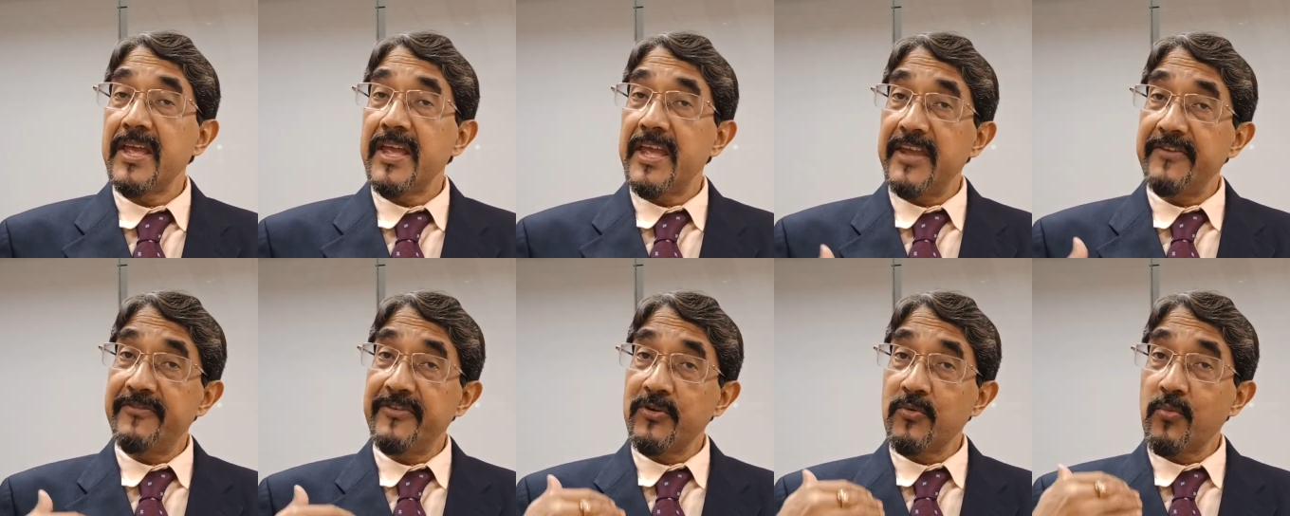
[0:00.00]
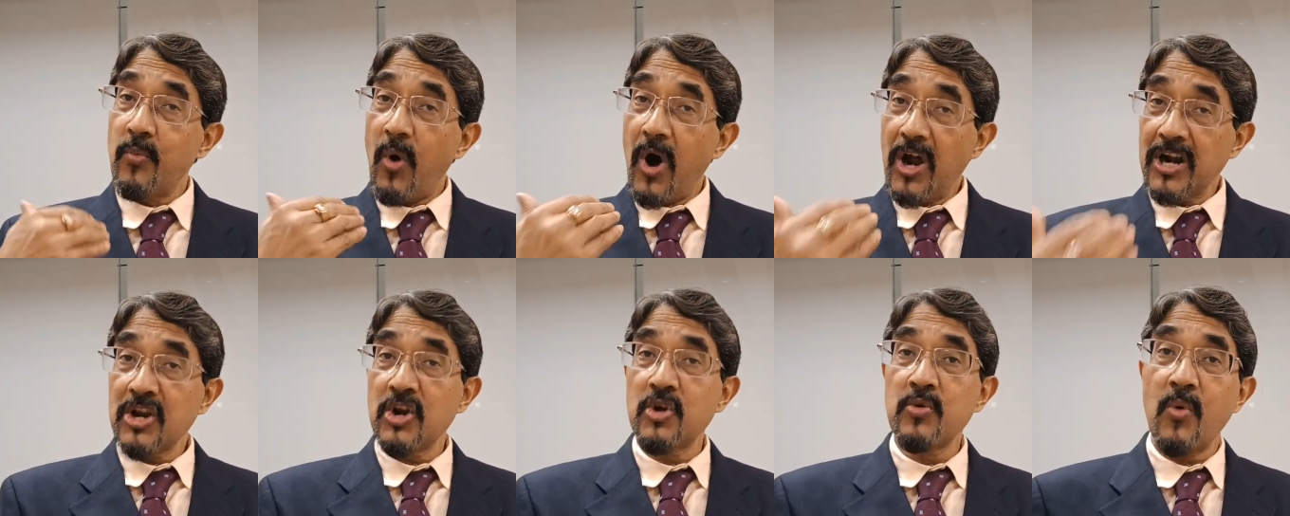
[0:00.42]
Even
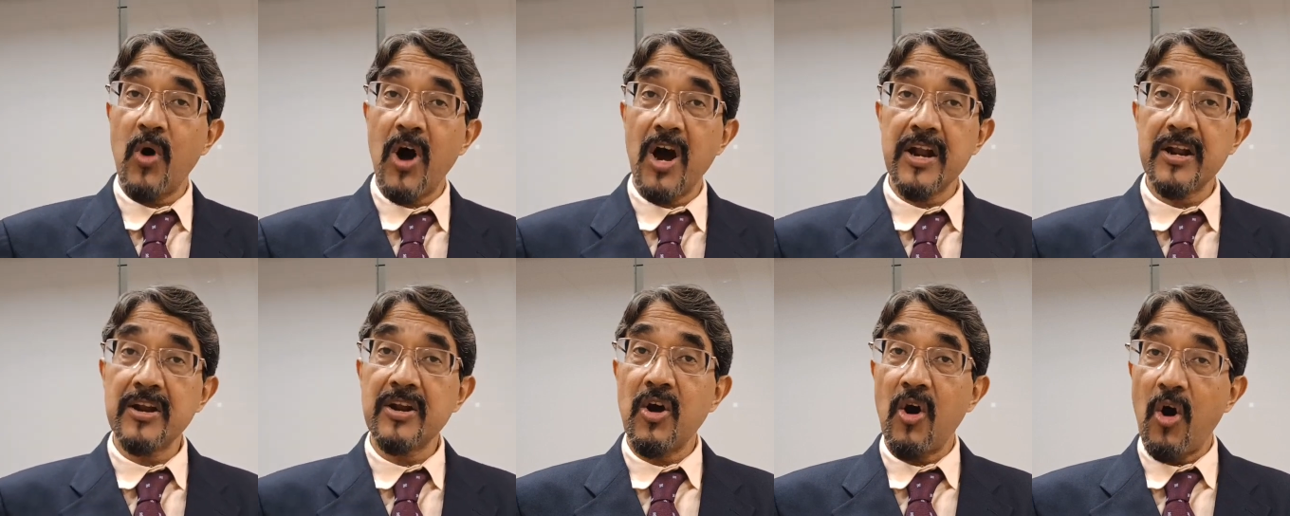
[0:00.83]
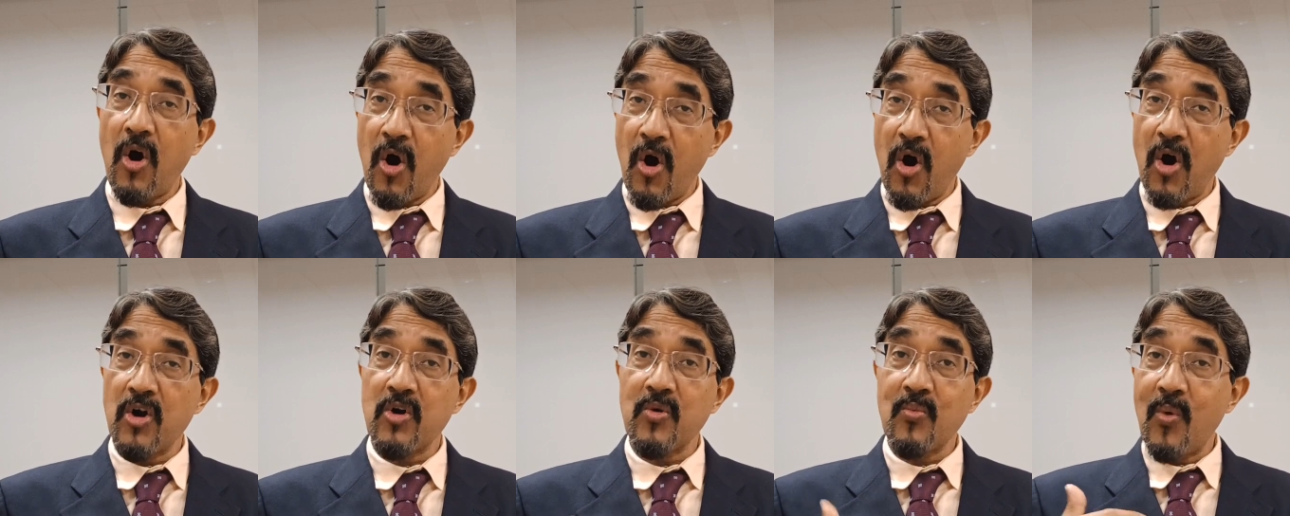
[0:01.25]
one-on-one
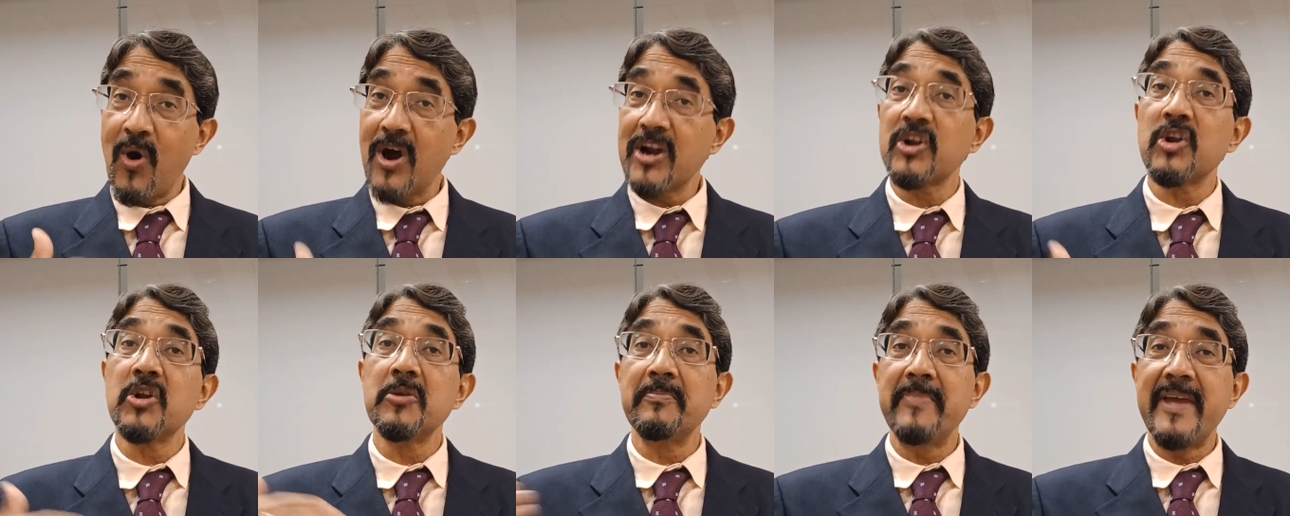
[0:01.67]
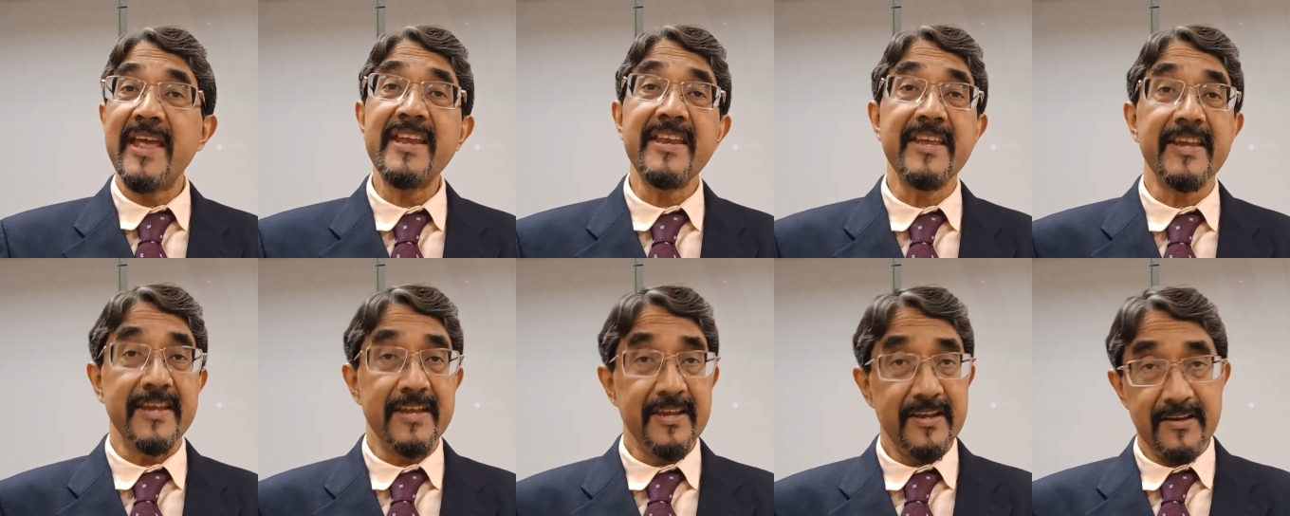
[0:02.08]
or
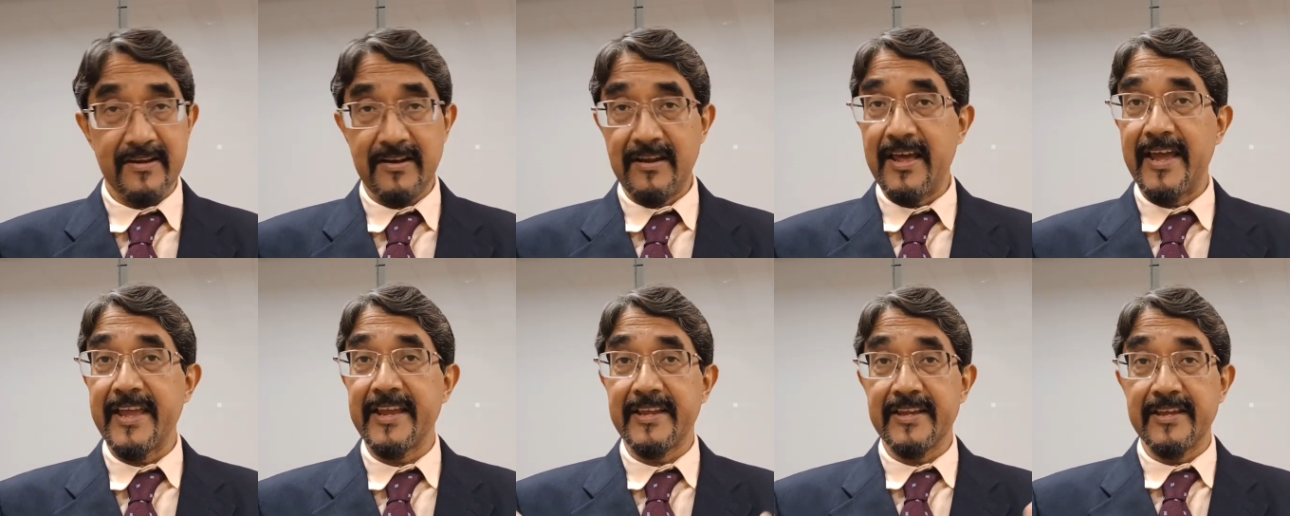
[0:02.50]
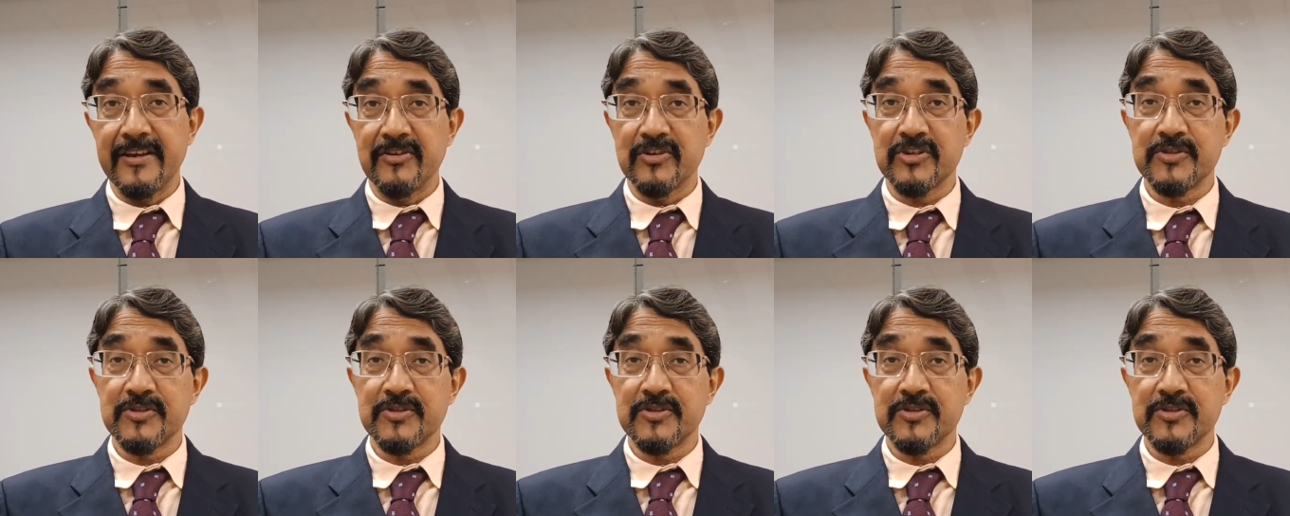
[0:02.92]
one-on-many, like,